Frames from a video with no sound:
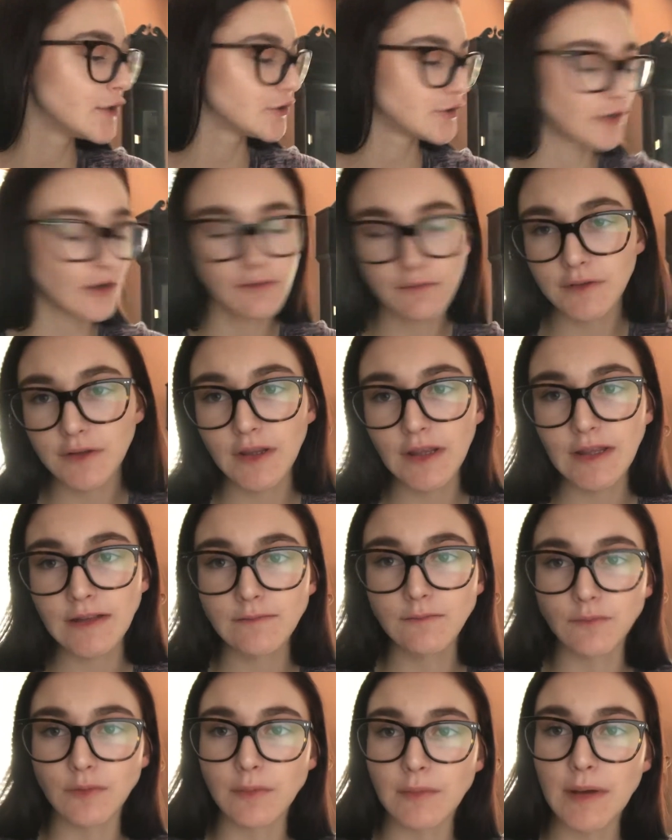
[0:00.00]
don't really
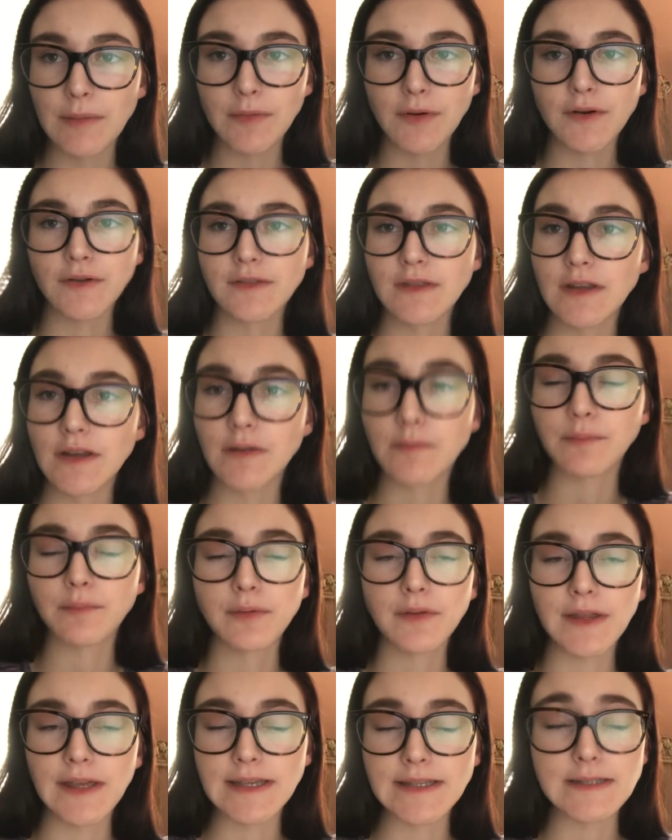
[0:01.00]
remember the
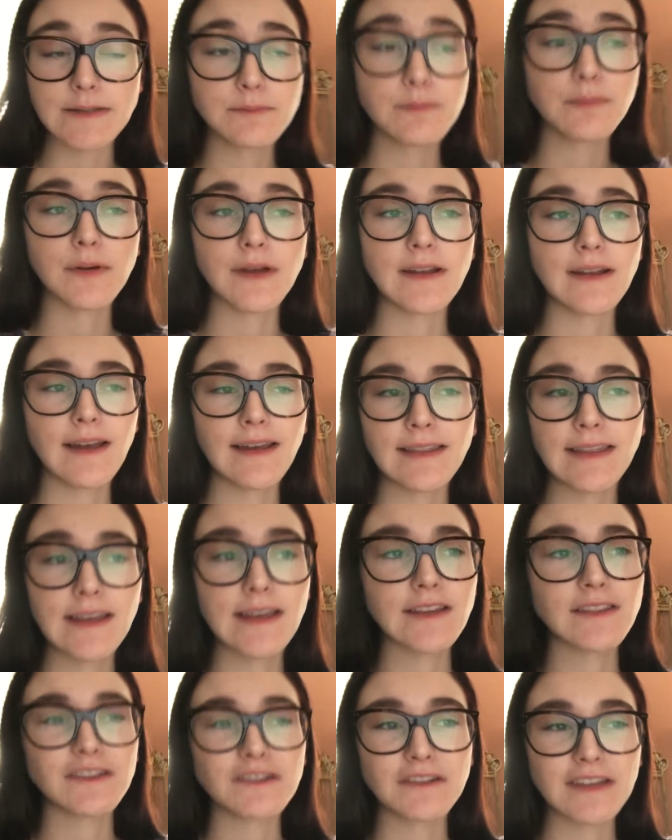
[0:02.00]
plays, but I
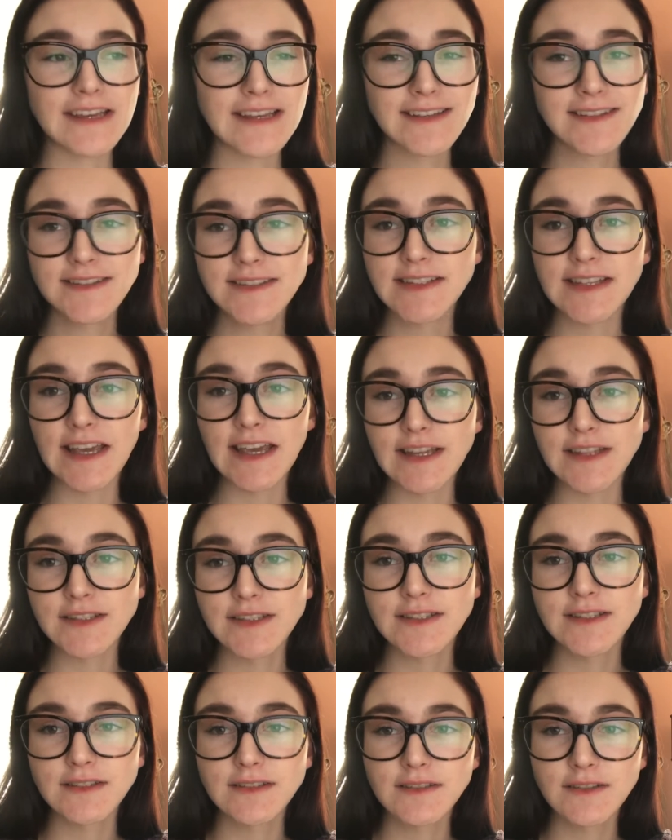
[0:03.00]
think they're like
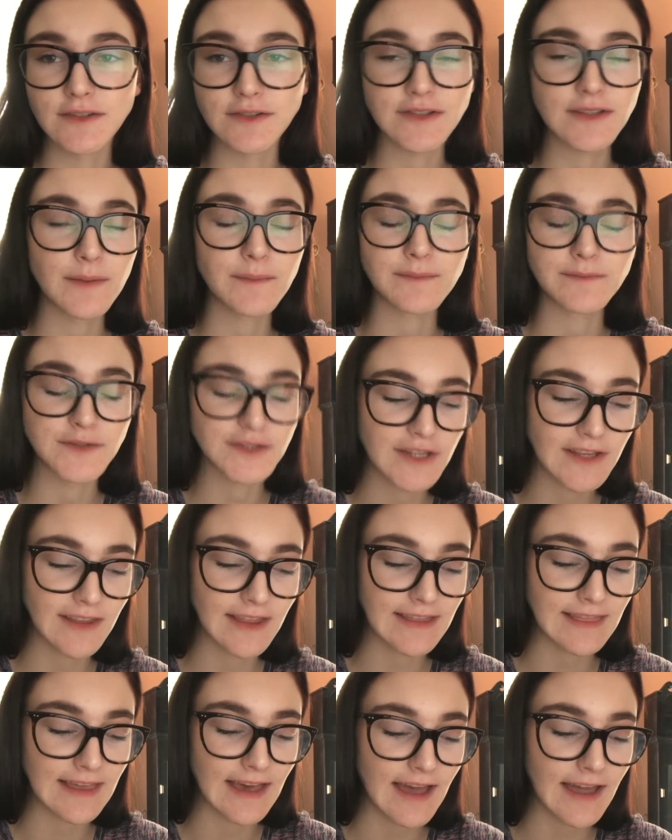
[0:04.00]
slants or something
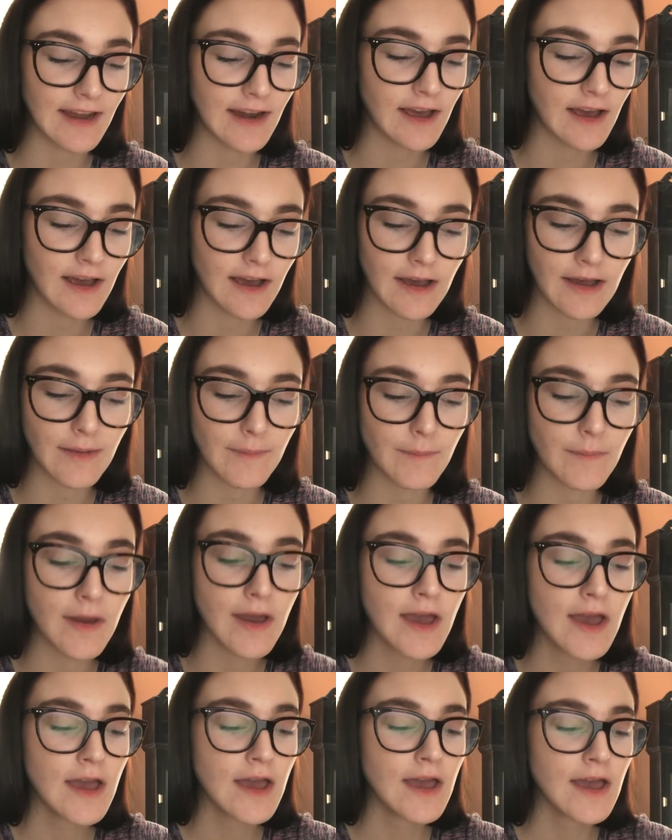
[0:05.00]
like that.
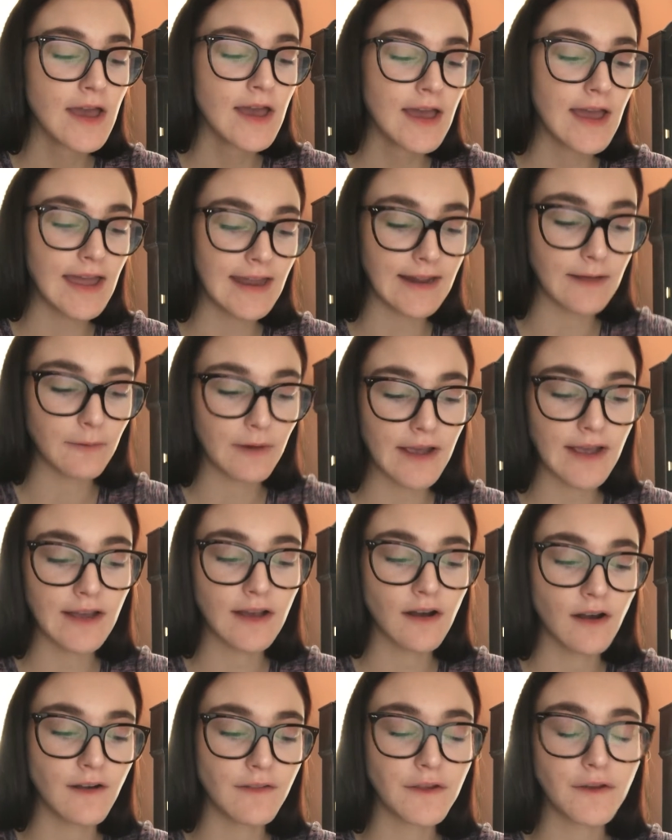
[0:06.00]
Anyway,
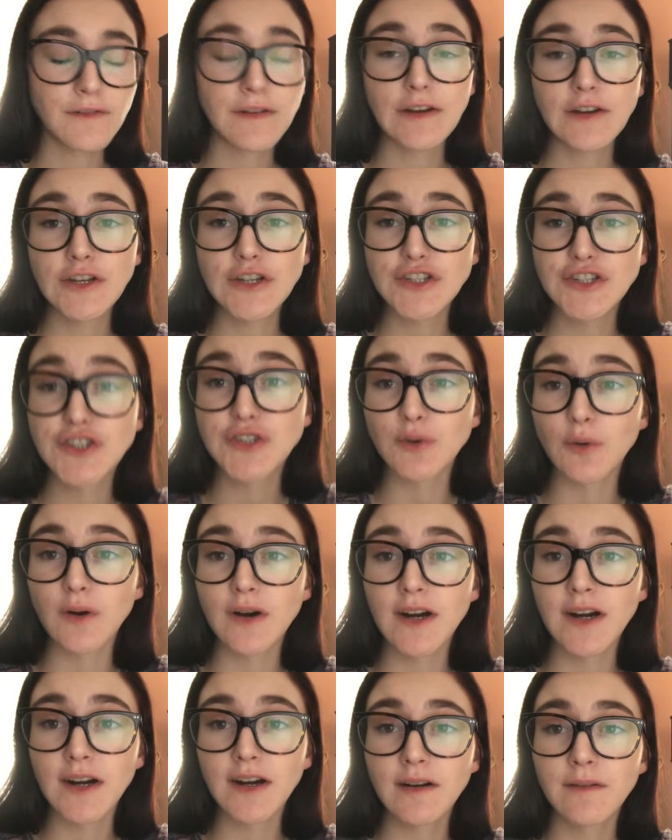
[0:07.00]
they're very
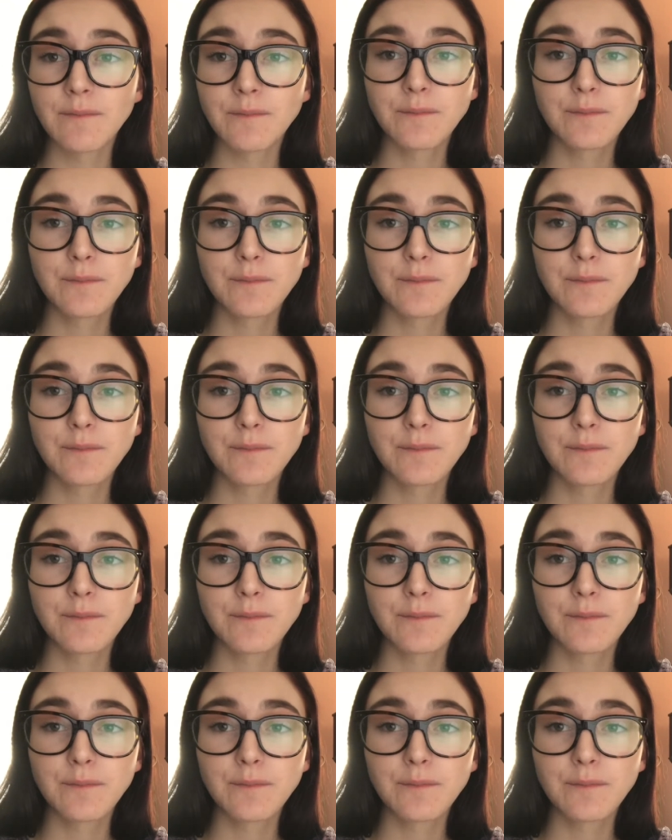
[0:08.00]
short